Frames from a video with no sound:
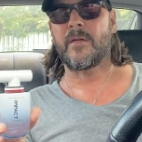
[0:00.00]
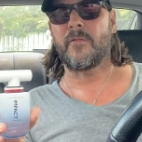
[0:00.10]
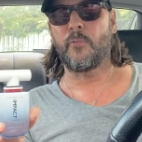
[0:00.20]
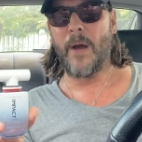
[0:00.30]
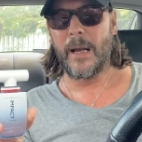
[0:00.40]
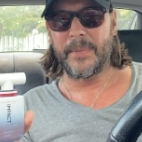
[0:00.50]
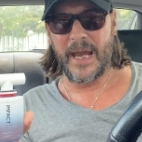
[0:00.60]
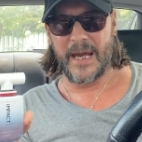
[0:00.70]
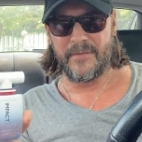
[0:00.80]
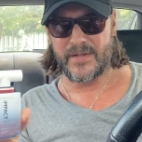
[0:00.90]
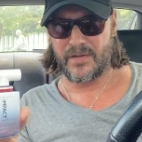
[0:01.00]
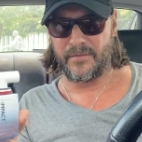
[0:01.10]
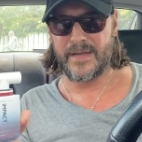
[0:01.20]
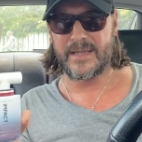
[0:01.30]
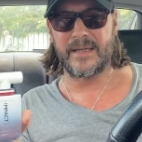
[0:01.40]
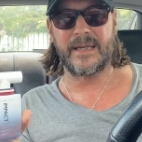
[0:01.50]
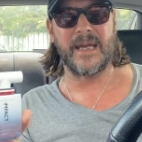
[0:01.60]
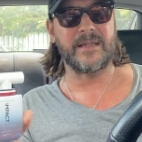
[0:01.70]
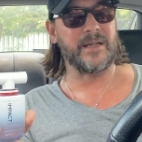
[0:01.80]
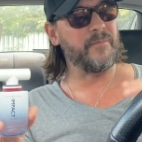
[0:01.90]
well behaved,
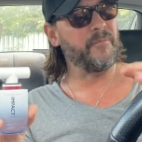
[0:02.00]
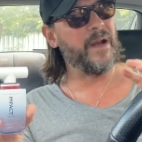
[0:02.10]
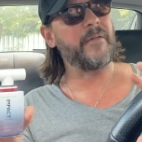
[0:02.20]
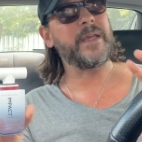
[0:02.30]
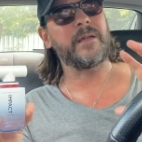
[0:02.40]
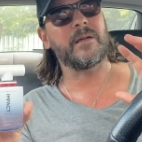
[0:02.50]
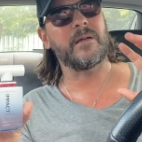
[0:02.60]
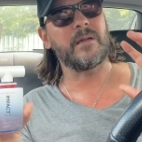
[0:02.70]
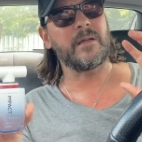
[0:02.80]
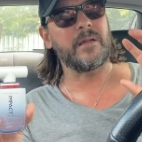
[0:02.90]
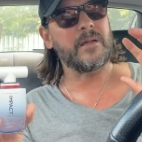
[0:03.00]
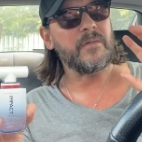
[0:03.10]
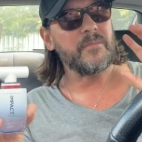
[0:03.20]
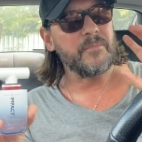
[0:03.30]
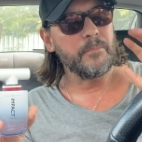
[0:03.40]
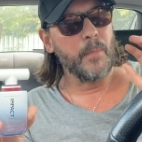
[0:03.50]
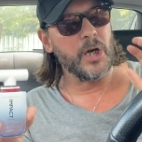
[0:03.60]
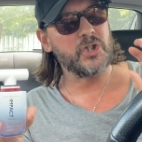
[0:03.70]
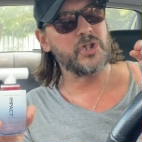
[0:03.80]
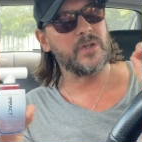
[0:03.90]
sophisticated, and very uh,
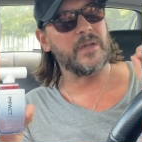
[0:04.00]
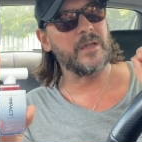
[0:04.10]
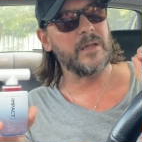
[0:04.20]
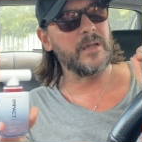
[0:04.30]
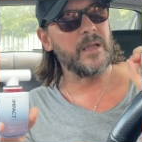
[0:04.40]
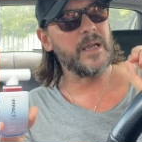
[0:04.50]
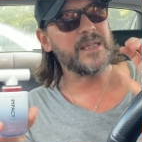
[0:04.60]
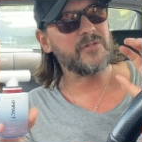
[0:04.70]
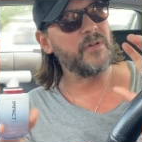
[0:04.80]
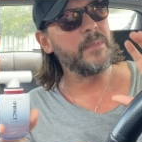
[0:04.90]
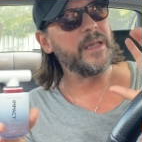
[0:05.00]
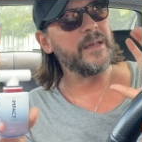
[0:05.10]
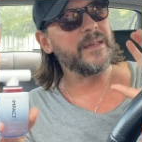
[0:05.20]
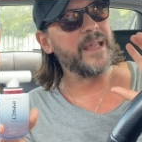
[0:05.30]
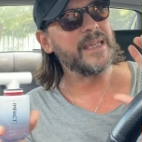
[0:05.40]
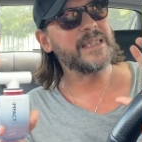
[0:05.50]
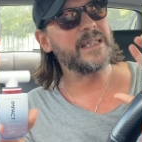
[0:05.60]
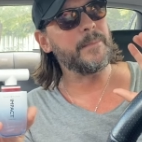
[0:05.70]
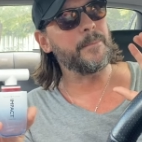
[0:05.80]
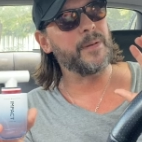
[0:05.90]
much extremely
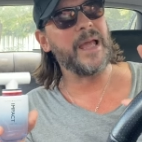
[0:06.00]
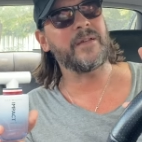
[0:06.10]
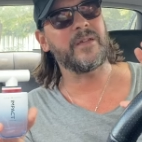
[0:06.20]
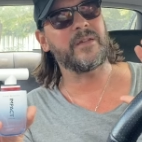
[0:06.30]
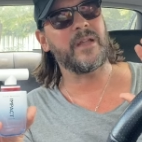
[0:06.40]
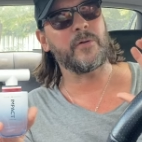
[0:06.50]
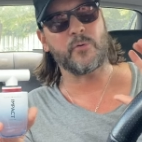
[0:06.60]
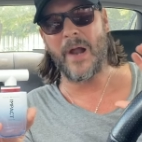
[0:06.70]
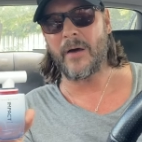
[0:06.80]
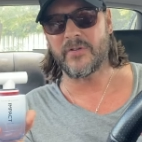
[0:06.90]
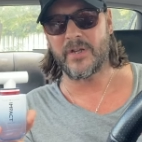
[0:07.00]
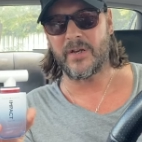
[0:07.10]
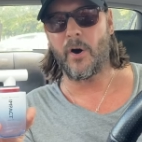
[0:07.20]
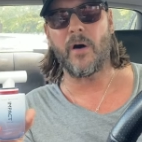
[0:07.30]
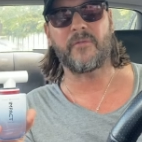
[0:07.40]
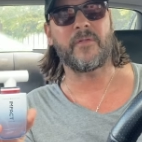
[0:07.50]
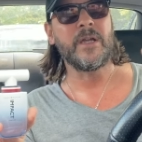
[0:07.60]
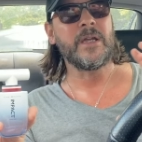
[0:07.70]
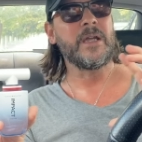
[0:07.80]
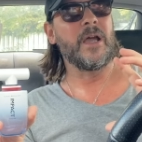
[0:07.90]
nicely blended and rounded off.
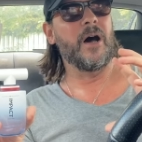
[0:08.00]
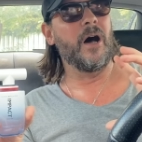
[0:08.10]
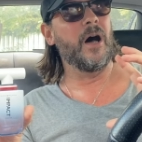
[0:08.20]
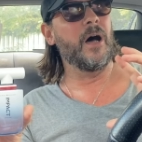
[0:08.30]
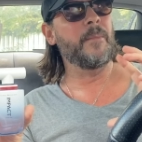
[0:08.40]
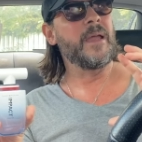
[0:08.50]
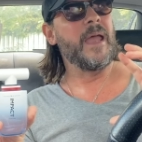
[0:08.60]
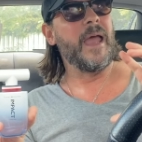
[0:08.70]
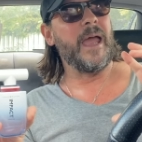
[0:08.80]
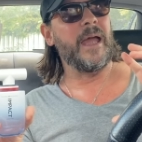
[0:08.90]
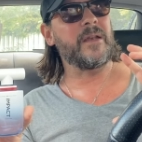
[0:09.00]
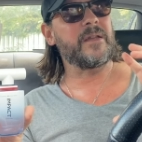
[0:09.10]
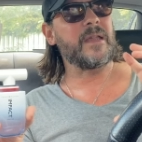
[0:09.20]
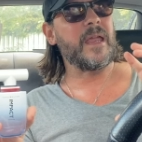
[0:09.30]
Um, and